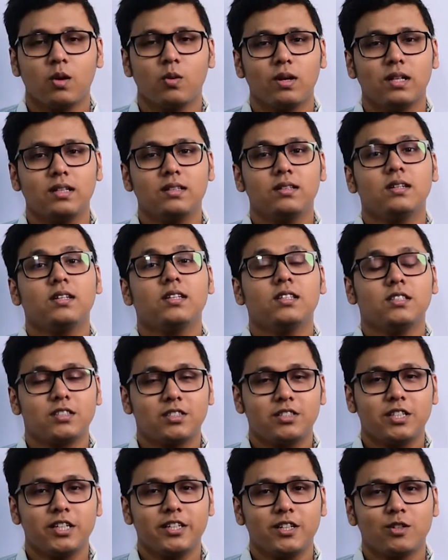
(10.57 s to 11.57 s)
Well,
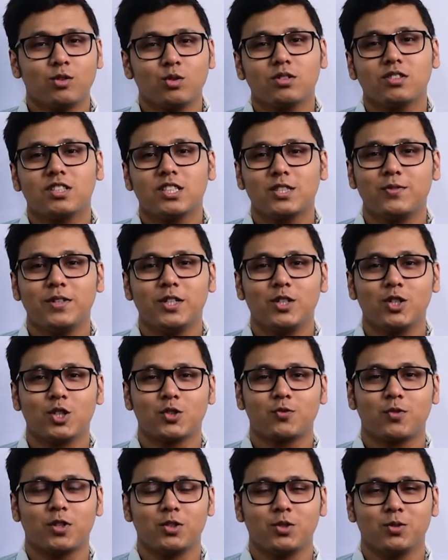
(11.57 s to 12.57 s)
stay tuned, this video
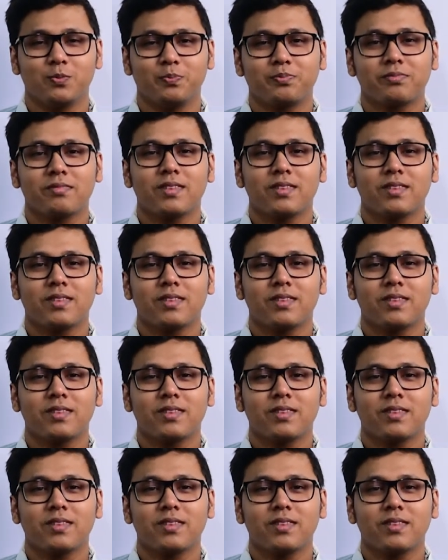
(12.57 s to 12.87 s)
is for you.